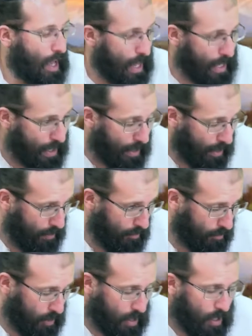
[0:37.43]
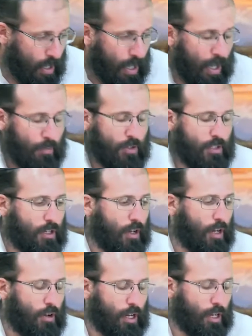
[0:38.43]
Ekev and what's
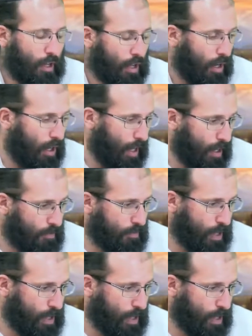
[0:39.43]
going on in our life.